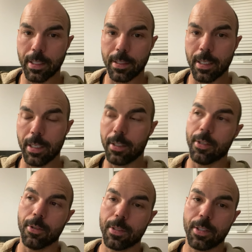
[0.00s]
I'd say, you
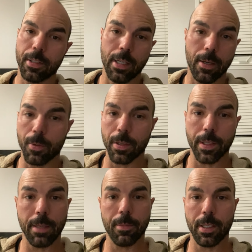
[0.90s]
know, it's just not worth
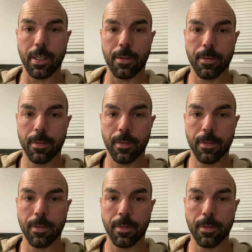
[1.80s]
that money.